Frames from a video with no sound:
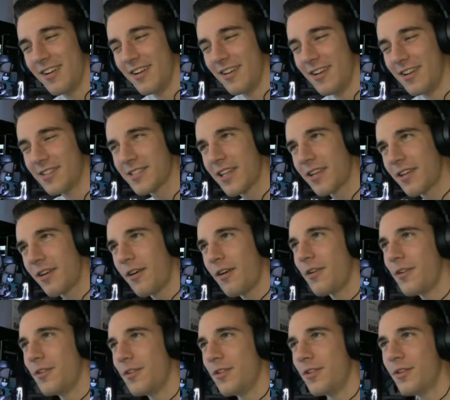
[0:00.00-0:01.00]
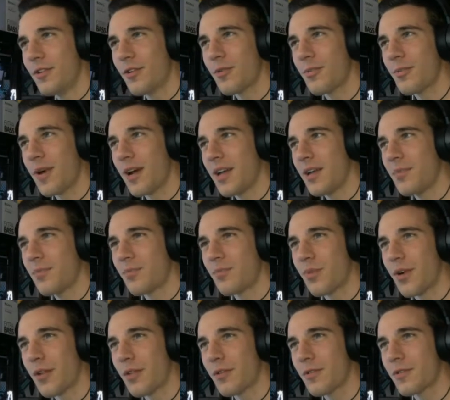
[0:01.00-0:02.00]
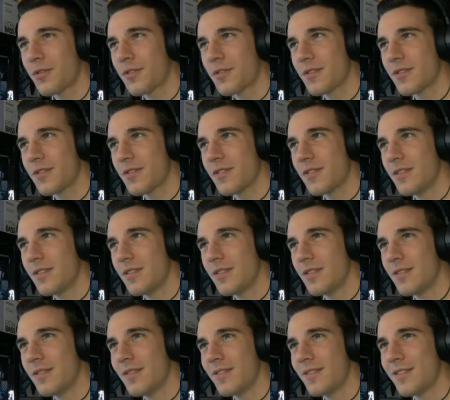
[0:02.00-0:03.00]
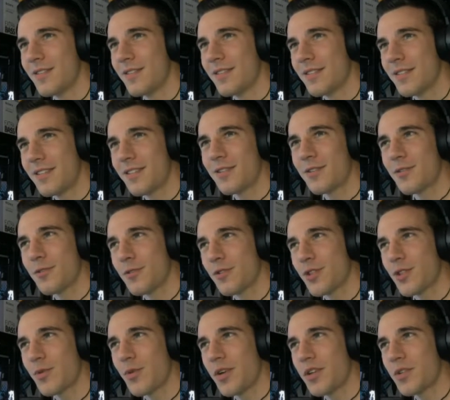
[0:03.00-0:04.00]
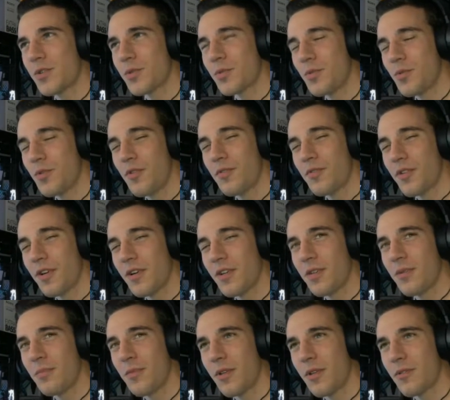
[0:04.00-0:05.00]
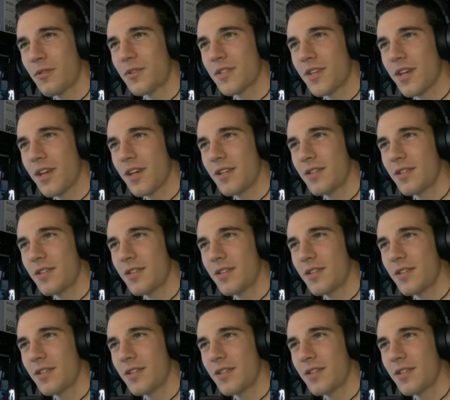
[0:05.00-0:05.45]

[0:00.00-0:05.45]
It's like, oh, you're my brother's sister's twice removed on the mother's side's